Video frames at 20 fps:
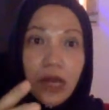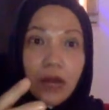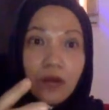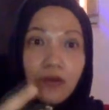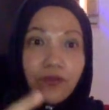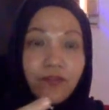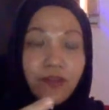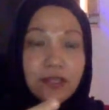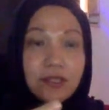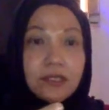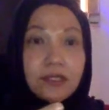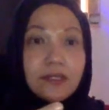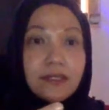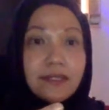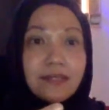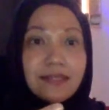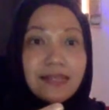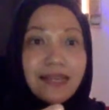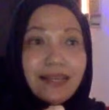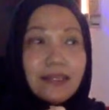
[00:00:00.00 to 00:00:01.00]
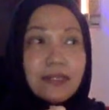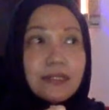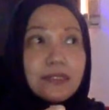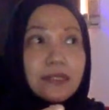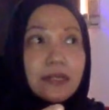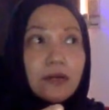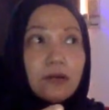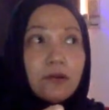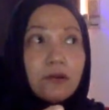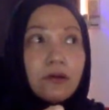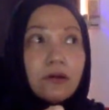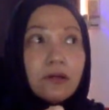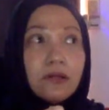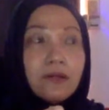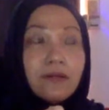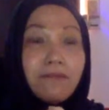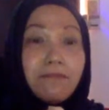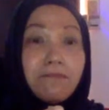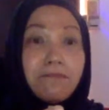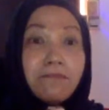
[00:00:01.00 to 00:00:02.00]
our fashion designers are
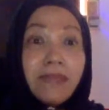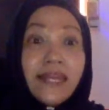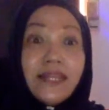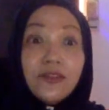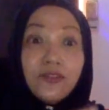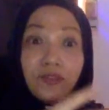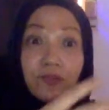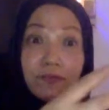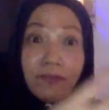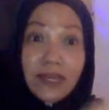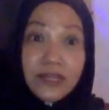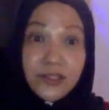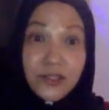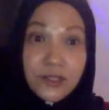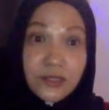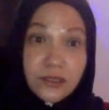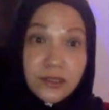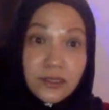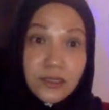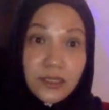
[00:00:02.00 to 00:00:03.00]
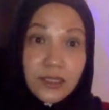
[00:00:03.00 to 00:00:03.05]
all made to measure.